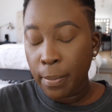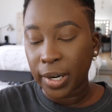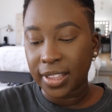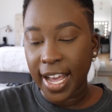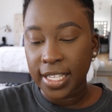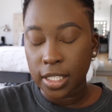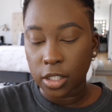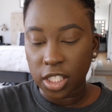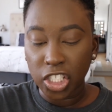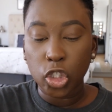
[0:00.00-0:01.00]
But
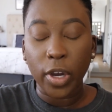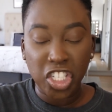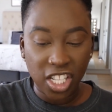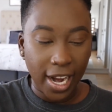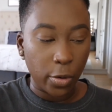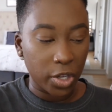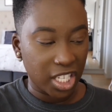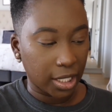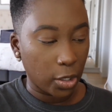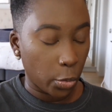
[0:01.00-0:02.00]
that situation that I
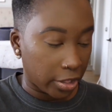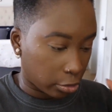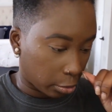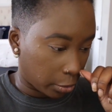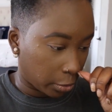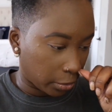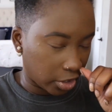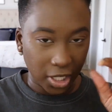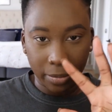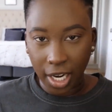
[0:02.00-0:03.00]
recently went through,
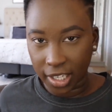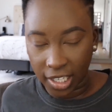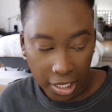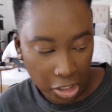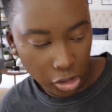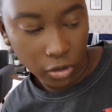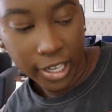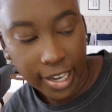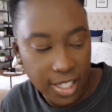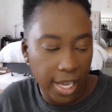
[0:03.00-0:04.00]
which I'm not going to get into,
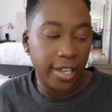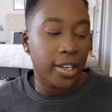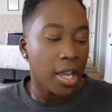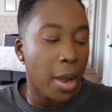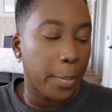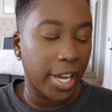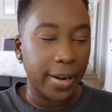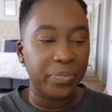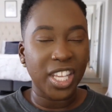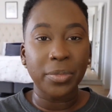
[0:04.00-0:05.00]
like I said,
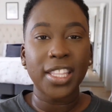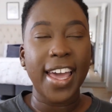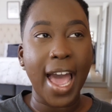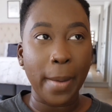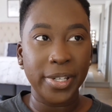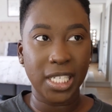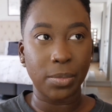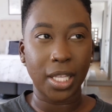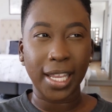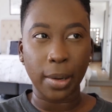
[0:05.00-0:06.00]
but something that happened to
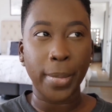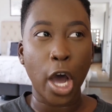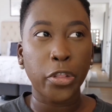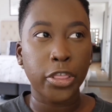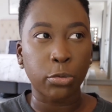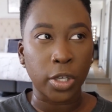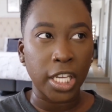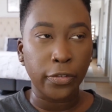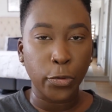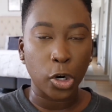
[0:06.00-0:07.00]
me like about
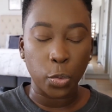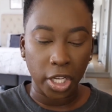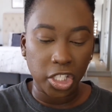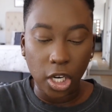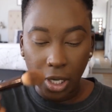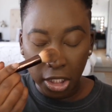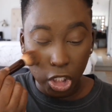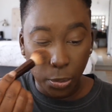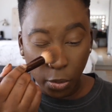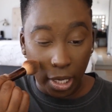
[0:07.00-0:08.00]
3 to 4 weeks ago at
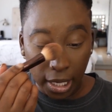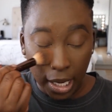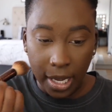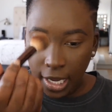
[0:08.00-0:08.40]
this point,